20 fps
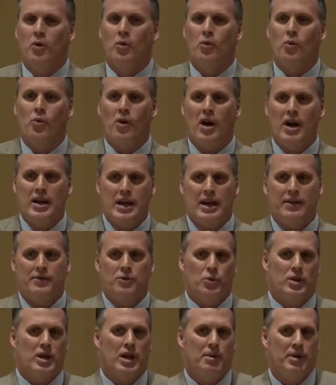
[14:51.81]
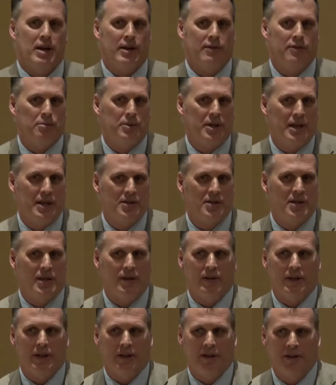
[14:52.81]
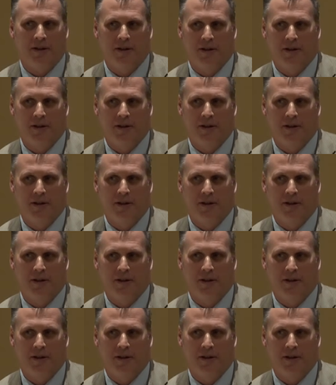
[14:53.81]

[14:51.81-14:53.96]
right after we got back from Thanksgiving.